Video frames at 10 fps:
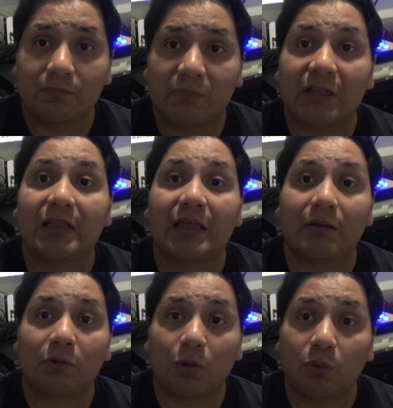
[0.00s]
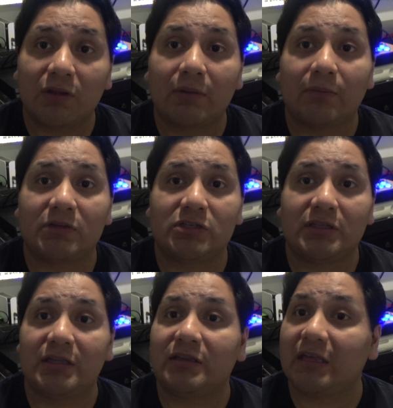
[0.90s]
to let them know when's my
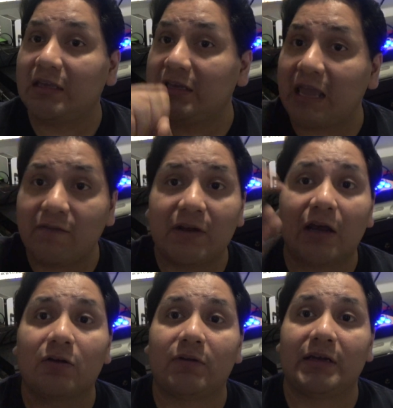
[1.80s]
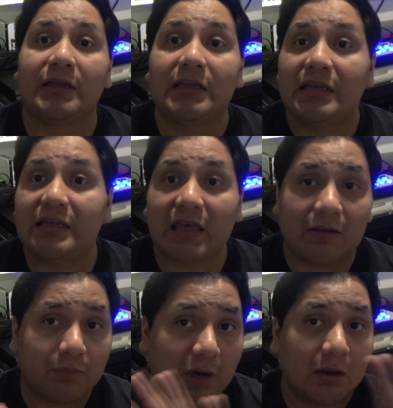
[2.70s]
machine. He said he gave it out already. He's
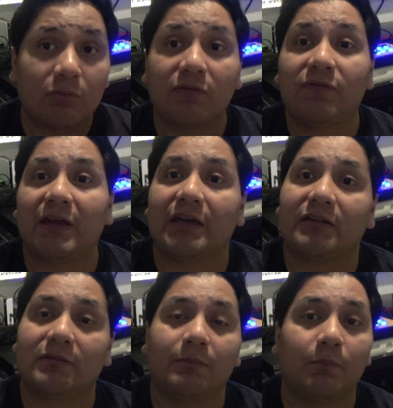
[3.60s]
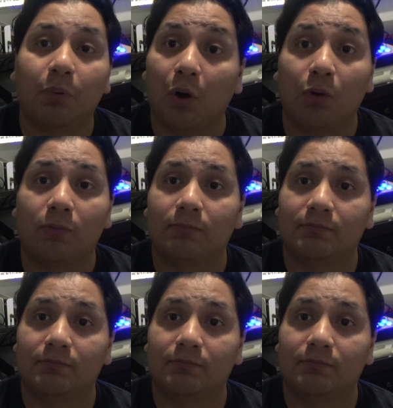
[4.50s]
having problems with FedEx. Bull.